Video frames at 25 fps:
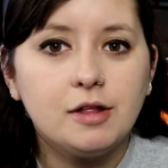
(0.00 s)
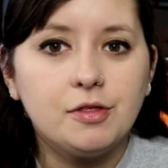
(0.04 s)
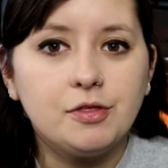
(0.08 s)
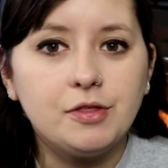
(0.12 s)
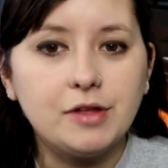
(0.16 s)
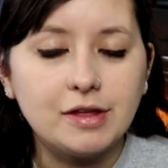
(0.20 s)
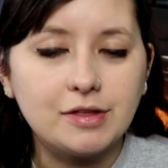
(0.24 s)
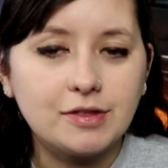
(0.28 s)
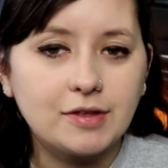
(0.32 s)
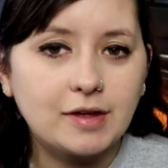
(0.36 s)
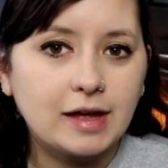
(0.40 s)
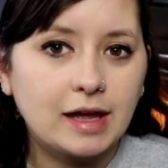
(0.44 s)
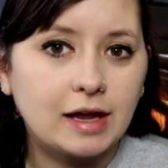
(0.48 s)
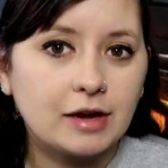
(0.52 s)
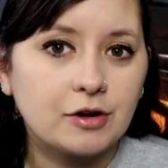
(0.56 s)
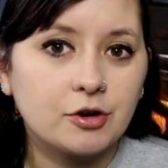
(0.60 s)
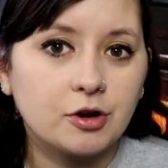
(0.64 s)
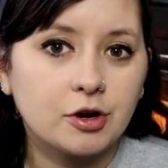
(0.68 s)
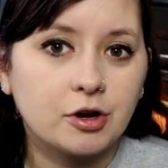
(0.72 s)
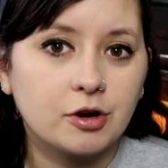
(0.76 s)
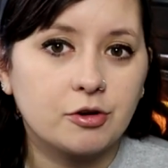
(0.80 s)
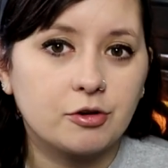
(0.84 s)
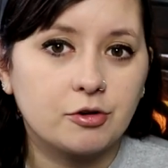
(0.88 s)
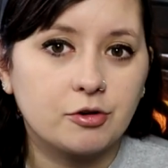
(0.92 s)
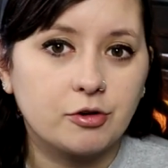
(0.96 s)
These again
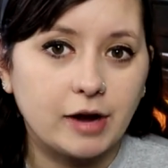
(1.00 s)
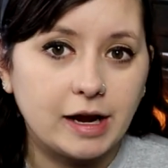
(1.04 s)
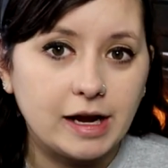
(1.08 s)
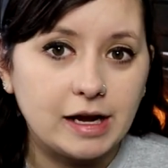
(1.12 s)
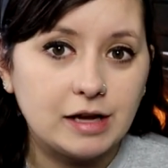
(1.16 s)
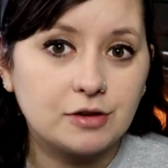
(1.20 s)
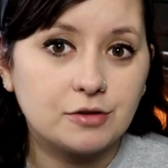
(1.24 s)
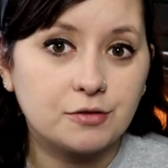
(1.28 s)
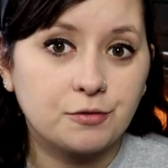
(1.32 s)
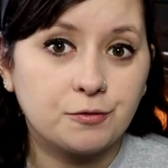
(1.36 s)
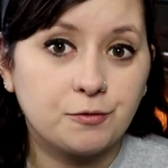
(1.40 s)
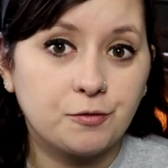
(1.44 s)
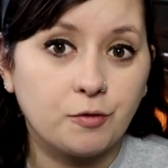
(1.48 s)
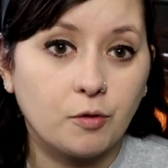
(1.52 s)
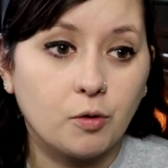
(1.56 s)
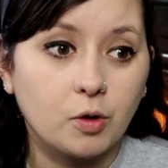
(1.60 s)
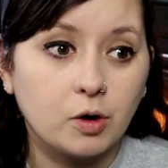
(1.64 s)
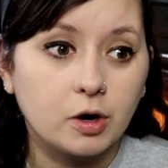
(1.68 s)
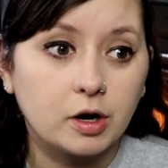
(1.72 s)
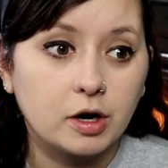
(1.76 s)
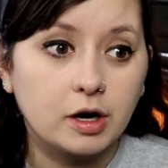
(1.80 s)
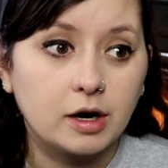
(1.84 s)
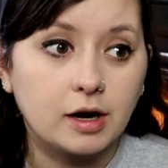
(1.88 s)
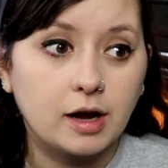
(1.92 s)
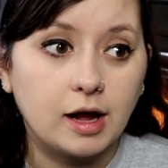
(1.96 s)
are great
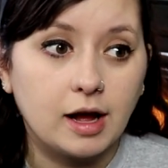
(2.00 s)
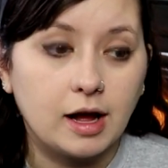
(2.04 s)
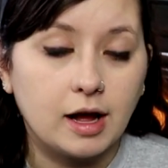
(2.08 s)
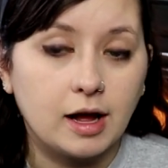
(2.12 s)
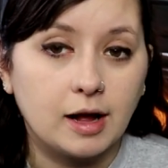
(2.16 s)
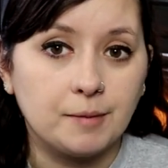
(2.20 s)
for